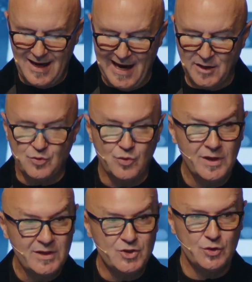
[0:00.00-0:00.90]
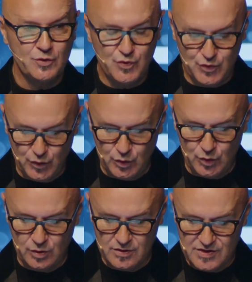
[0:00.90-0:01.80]
and reach
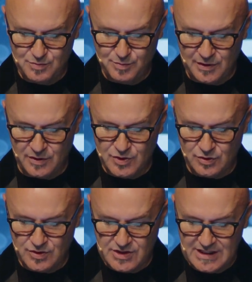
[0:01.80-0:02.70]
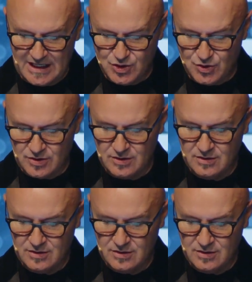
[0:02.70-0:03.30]
full spiritual stature.